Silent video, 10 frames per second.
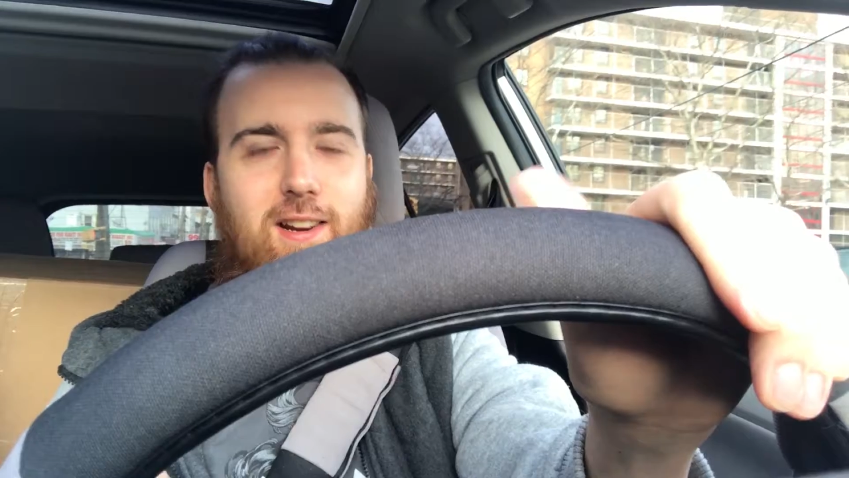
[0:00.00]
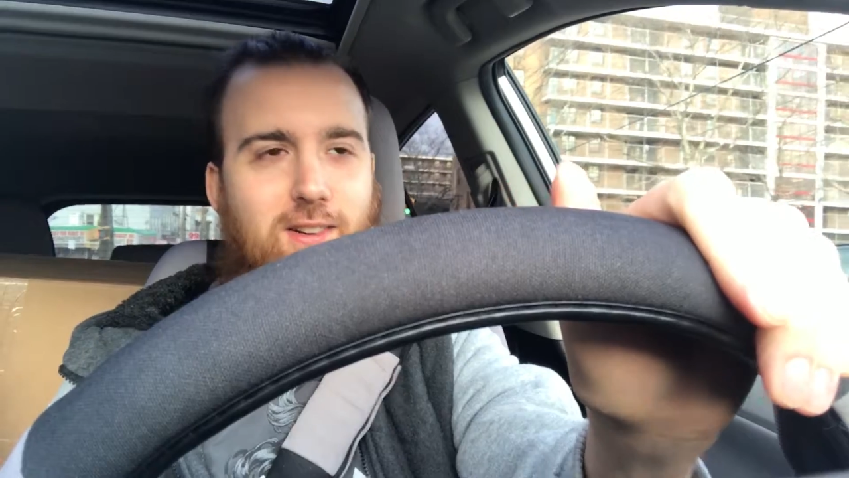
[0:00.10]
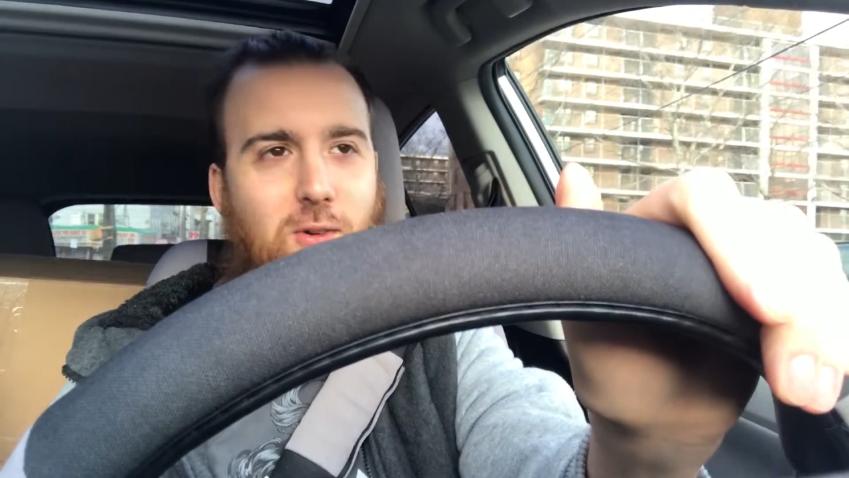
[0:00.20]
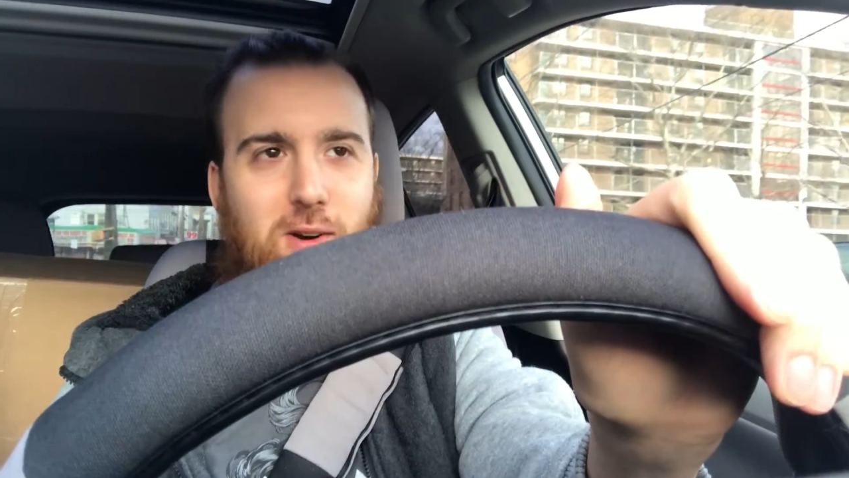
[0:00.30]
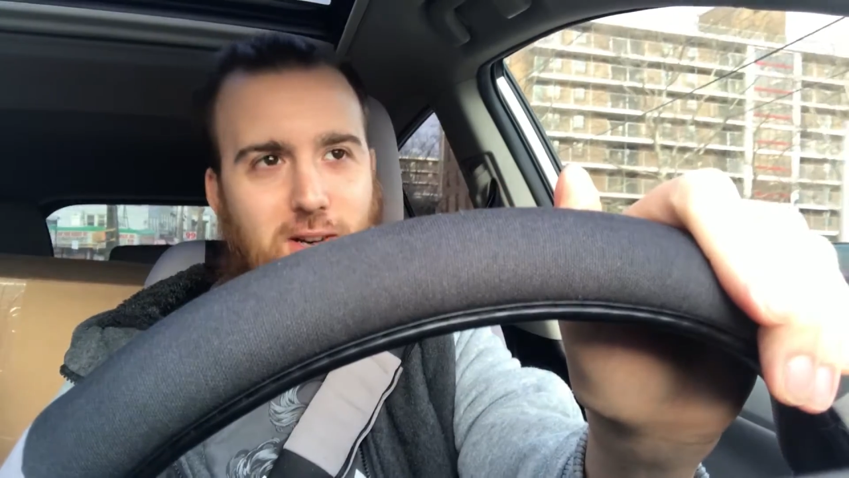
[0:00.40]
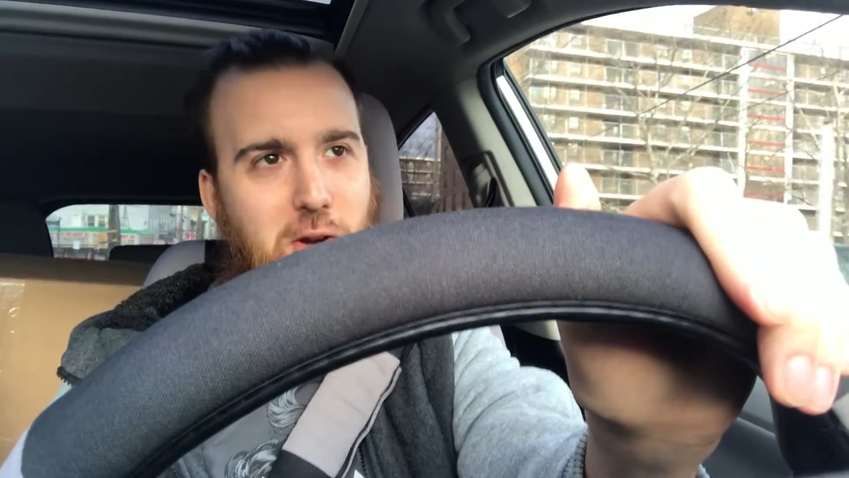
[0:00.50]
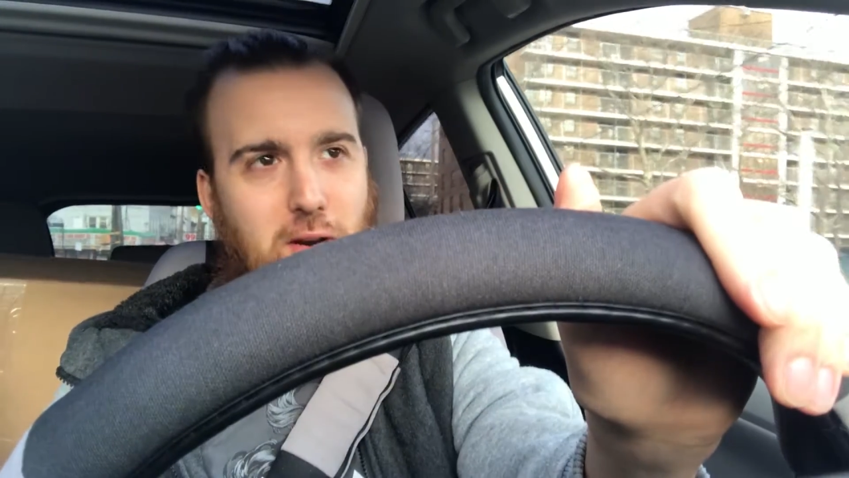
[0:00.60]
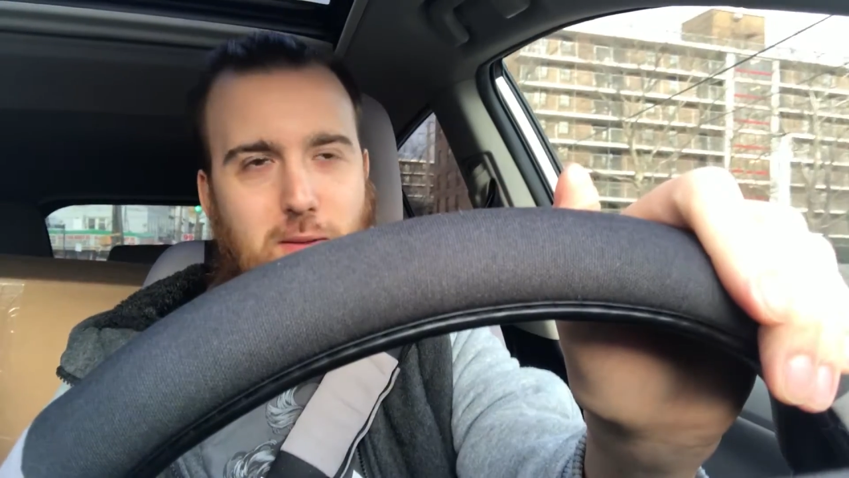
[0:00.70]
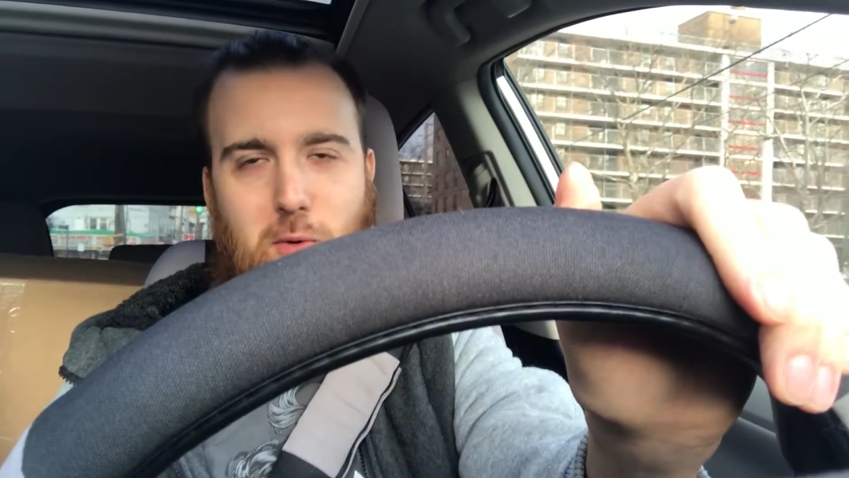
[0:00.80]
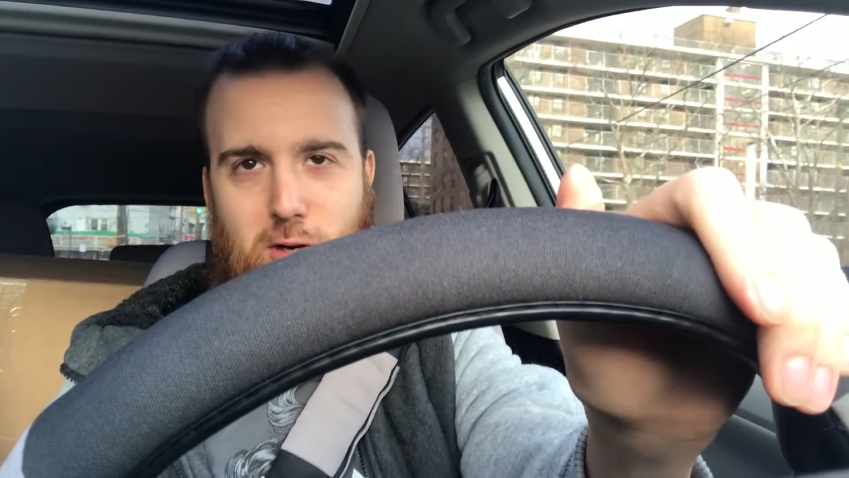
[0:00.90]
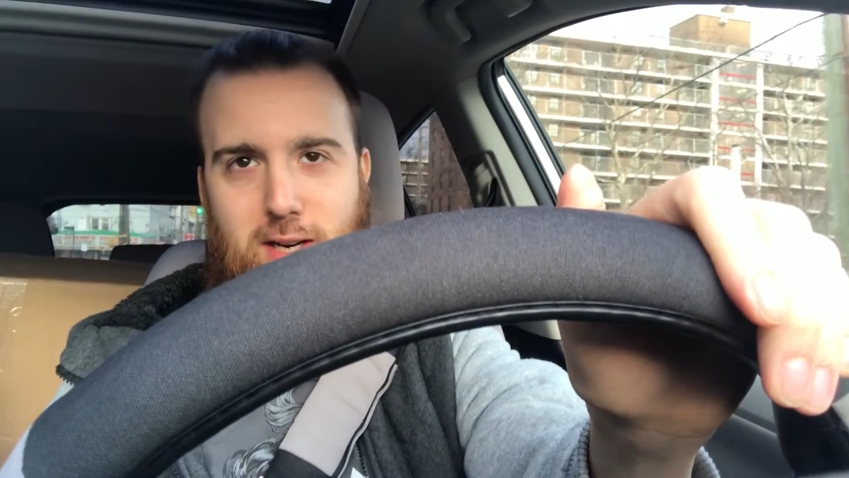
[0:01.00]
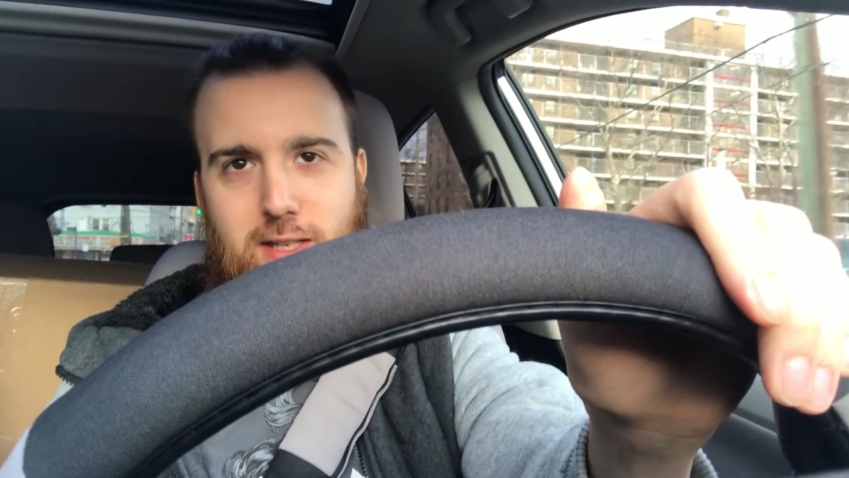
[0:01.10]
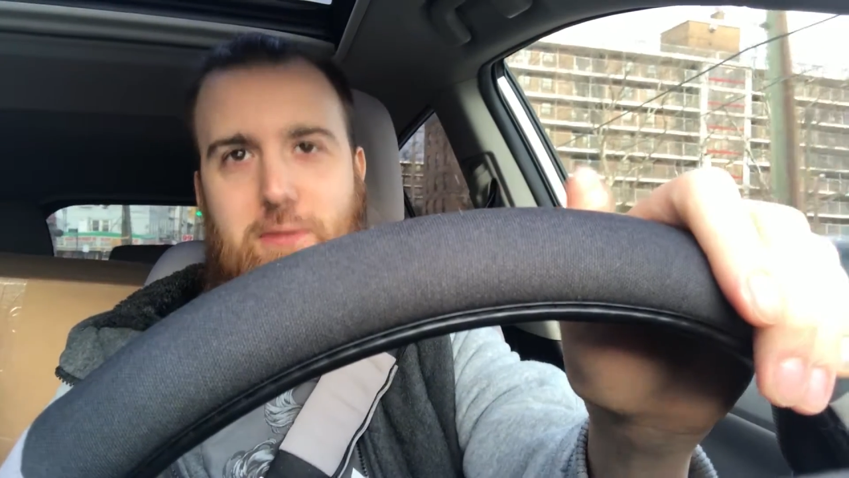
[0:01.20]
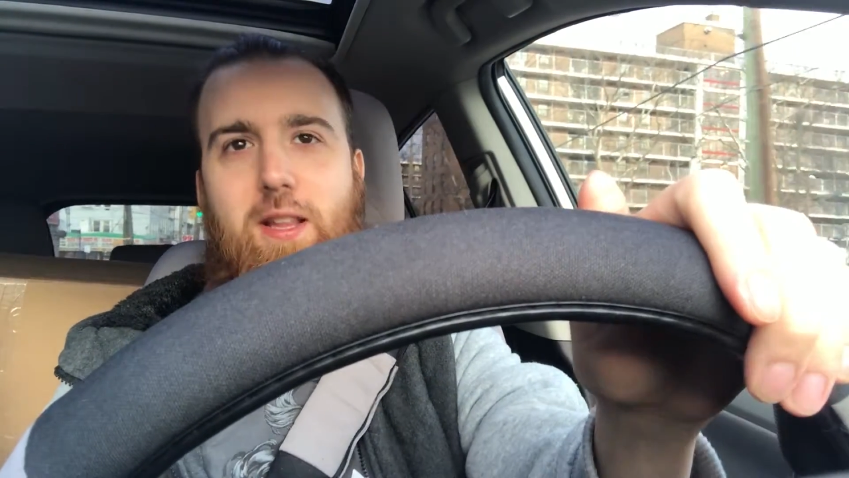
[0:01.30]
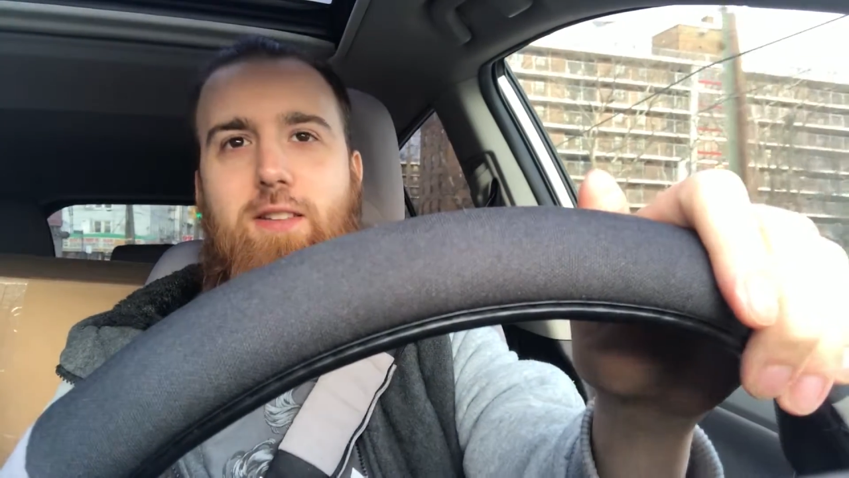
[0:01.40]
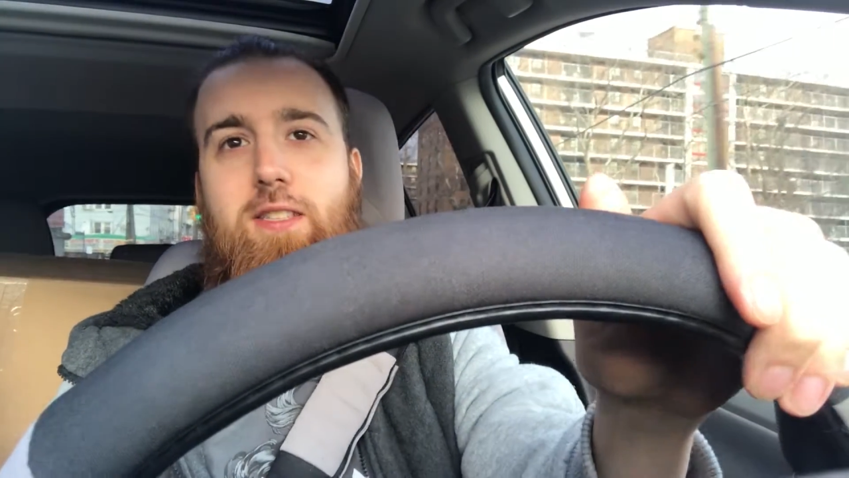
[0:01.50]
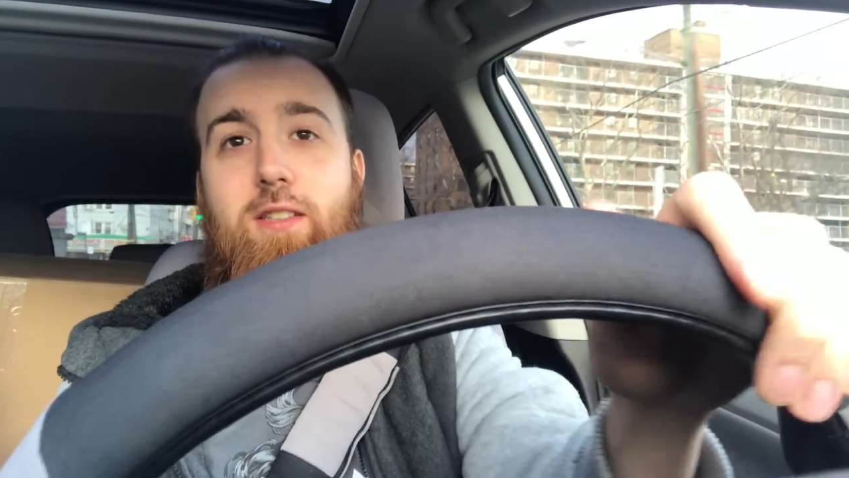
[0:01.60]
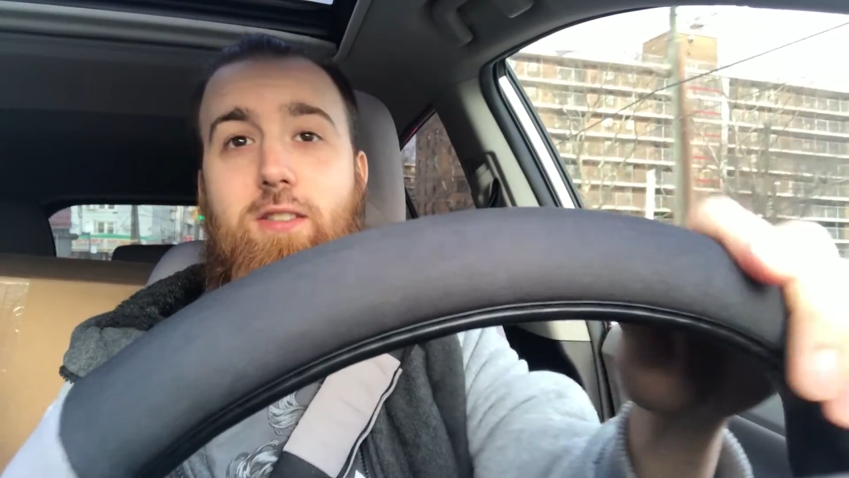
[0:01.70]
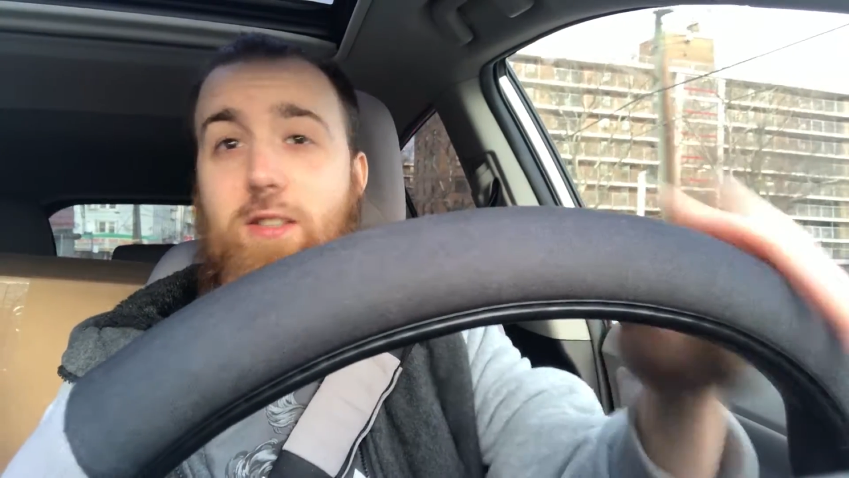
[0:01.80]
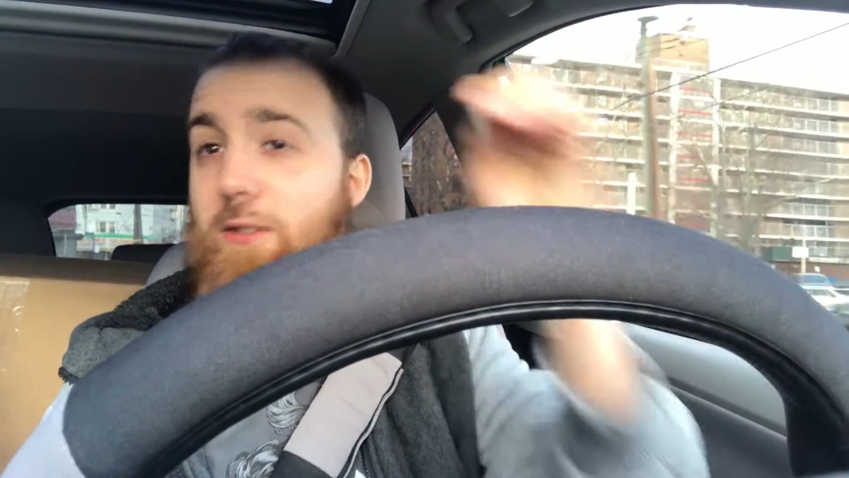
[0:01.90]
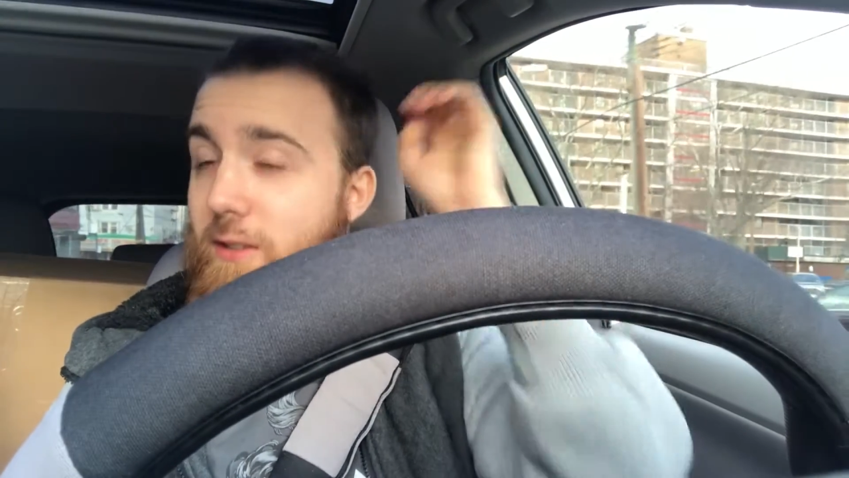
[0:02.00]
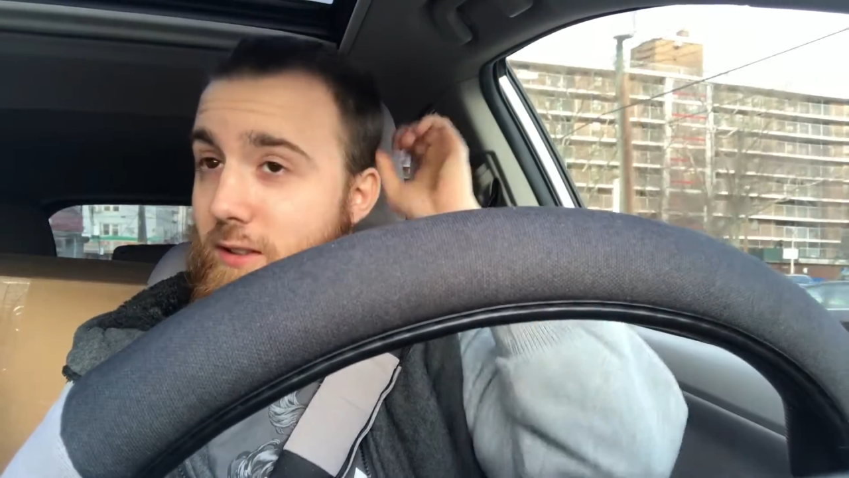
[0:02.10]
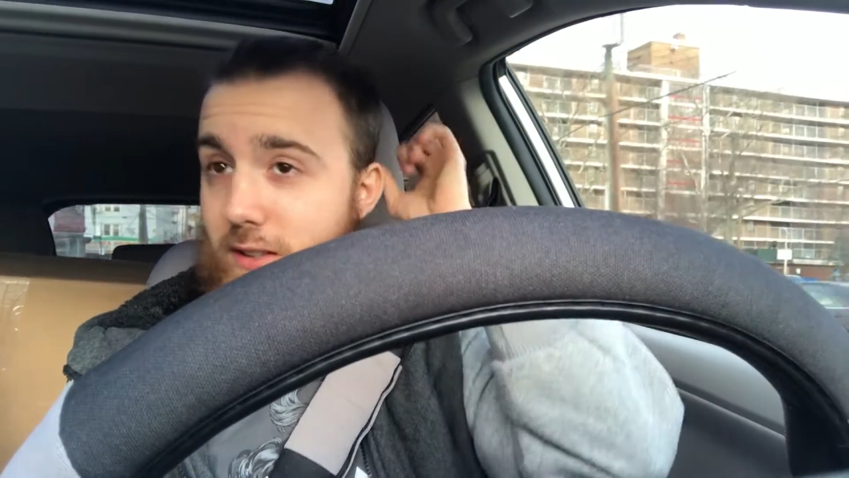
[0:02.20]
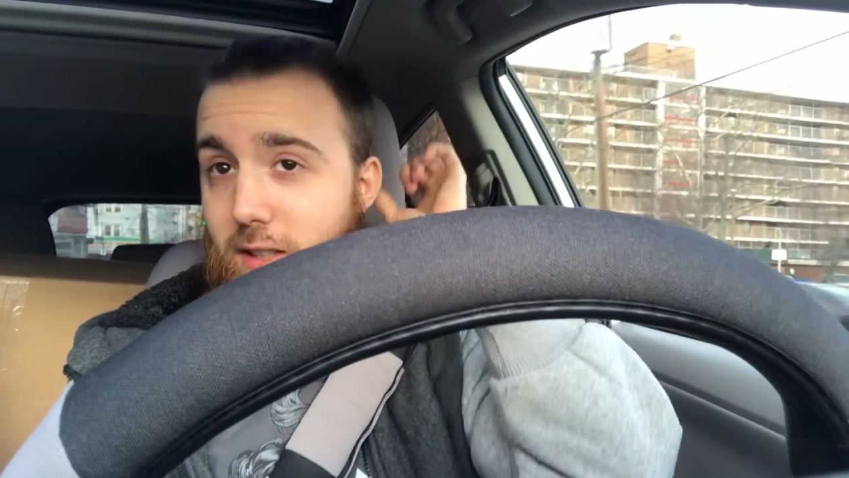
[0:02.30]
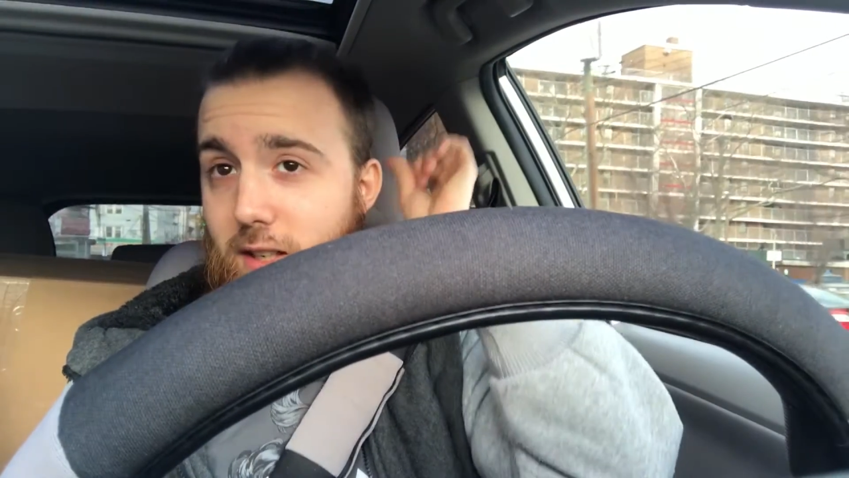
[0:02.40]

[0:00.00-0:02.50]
I don't want to go any more days without CO2.